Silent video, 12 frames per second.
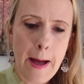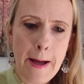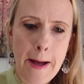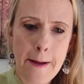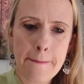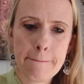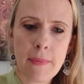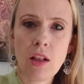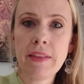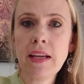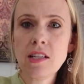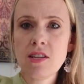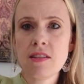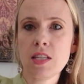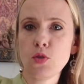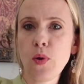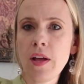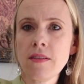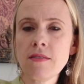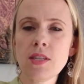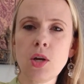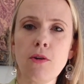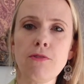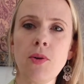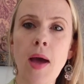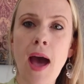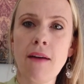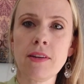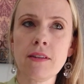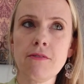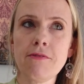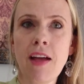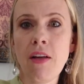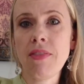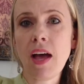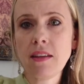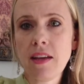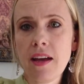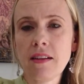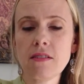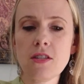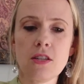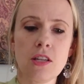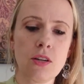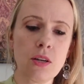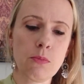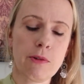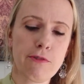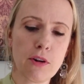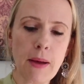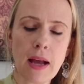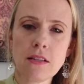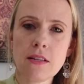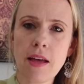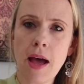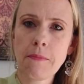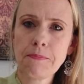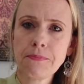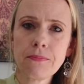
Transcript: I'll link it to this one, so if you haven't found that yet, you can refer back to that.